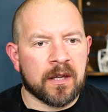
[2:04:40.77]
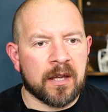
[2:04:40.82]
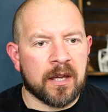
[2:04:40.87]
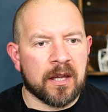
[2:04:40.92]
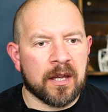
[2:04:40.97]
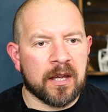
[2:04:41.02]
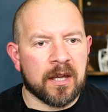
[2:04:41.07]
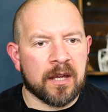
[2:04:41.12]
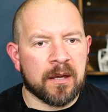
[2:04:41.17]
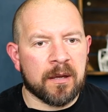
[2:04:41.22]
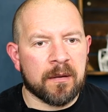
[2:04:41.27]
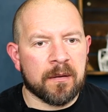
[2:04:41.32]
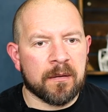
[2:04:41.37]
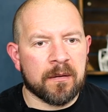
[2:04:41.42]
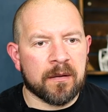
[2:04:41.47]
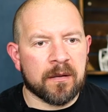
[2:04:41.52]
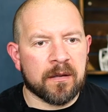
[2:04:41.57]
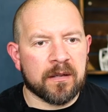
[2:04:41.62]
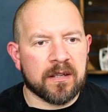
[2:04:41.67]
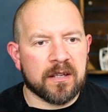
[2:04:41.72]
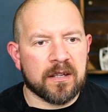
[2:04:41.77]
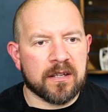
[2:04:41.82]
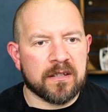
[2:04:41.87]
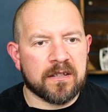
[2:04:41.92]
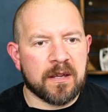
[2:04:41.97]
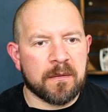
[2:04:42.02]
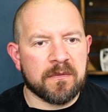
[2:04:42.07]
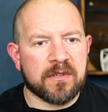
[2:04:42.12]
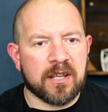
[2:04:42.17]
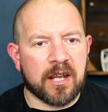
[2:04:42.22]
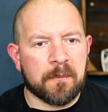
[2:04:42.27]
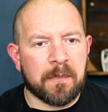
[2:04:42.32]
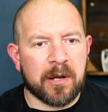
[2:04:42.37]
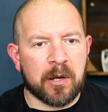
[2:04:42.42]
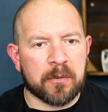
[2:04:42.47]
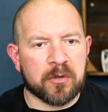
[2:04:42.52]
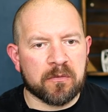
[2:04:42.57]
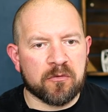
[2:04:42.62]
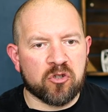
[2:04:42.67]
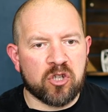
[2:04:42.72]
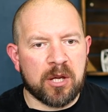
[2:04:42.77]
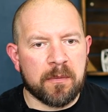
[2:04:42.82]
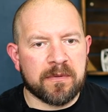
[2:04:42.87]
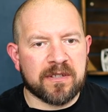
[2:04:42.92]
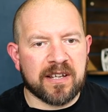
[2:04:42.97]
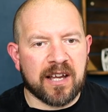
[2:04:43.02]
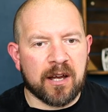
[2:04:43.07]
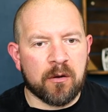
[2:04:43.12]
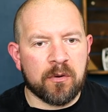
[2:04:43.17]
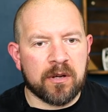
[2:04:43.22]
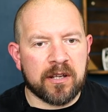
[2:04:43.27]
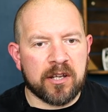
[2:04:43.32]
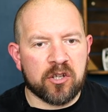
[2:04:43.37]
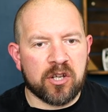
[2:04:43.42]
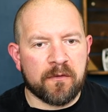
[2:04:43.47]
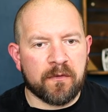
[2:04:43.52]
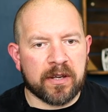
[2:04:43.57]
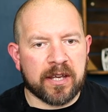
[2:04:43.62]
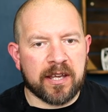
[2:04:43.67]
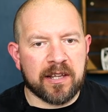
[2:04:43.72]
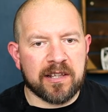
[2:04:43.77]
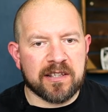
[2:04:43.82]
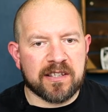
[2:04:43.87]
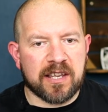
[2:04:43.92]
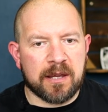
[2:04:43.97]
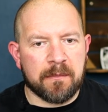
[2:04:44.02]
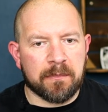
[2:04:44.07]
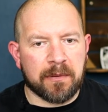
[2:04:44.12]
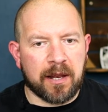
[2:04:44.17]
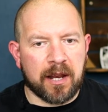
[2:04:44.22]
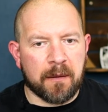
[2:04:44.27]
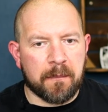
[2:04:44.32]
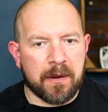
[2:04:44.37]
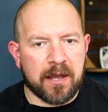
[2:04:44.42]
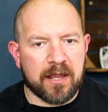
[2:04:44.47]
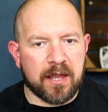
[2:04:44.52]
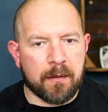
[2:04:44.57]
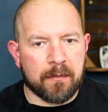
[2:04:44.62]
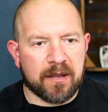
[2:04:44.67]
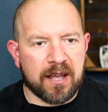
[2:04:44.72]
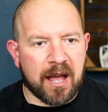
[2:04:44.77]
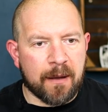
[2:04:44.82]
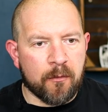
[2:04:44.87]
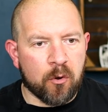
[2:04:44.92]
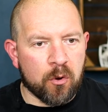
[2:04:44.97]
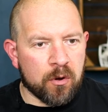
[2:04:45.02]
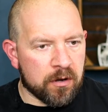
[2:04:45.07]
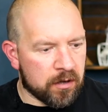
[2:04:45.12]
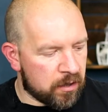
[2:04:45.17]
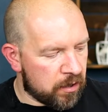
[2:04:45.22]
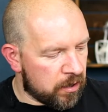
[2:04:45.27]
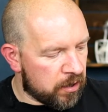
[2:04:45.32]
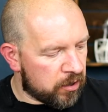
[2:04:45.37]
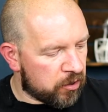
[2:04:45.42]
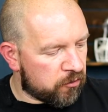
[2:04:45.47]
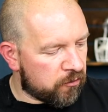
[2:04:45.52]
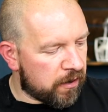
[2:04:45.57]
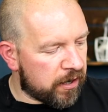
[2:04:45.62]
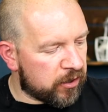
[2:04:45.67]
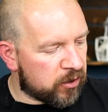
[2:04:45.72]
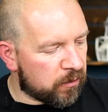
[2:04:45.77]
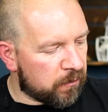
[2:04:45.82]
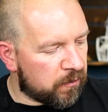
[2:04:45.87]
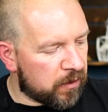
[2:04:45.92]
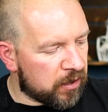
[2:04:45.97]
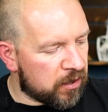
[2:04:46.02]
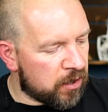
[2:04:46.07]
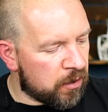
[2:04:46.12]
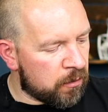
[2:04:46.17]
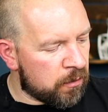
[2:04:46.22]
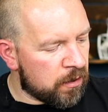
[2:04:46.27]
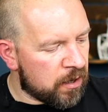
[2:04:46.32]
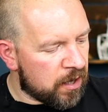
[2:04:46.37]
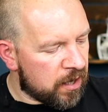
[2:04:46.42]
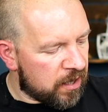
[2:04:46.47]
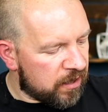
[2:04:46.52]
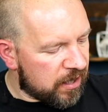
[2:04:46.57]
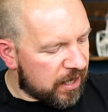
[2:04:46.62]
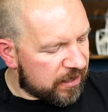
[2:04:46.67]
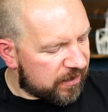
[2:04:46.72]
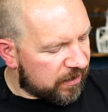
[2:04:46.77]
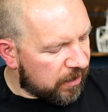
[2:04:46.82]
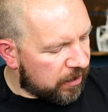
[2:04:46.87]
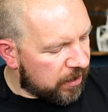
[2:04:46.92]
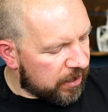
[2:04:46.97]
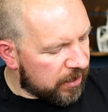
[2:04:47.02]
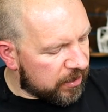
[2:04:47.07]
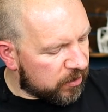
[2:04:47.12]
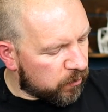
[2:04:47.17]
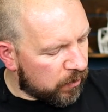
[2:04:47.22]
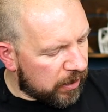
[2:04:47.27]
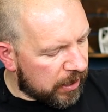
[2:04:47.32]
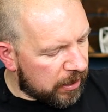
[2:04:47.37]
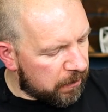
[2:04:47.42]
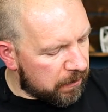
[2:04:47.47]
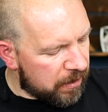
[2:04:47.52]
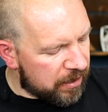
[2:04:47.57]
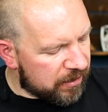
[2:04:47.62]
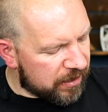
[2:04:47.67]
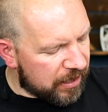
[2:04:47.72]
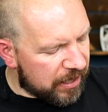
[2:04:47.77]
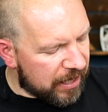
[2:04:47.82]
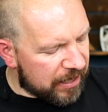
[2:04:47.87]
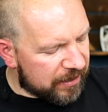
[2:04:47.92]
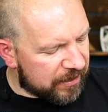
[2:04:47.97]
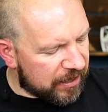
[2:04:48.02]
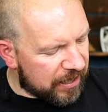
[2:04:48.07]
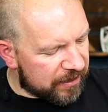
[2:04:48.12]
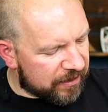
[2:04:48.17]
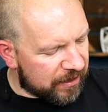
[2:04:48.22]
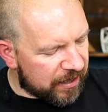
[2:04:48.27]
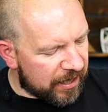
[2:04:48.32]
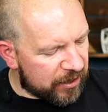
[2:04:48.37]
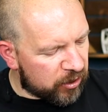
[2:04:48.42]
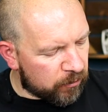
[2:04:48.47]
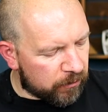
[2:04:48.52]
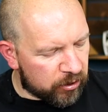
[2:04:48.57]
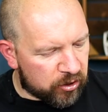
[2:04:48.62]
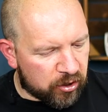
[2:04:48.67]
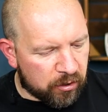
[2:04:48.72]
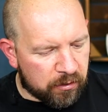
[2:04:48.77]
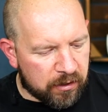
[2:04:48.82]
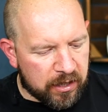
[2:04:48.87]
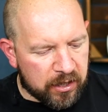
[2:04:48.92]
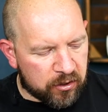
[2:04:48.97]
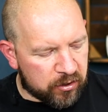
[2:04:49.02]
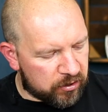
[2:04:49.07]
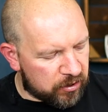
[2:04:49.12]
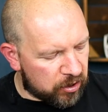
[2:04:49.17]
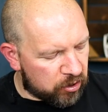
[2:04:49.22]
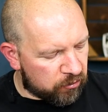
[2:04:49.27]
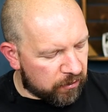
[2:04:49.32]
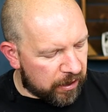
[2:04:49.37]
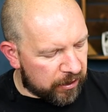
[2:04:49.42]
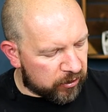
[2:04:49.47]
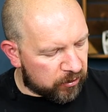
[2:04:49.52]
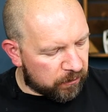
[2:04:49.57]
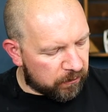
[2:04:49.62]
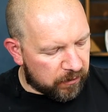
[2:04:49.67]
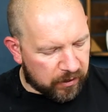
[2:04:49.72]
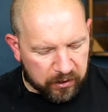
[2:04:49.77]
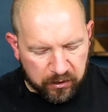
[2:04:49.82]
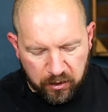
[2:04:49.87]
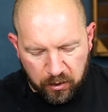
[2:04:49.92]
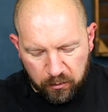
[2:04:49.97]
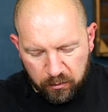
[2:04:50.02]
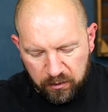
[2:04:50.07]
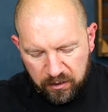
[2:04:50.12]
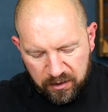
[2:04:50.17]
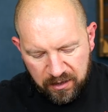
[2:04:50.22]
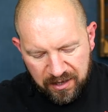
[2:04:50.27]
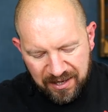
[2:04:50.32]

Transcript: uh, Tim said I picked up some cheap tau initially for Kill Team. Plan to paint them camo. Try something new. That's the thing as well, like me, isn't it? It's, it's a nice opportunity just to try something new.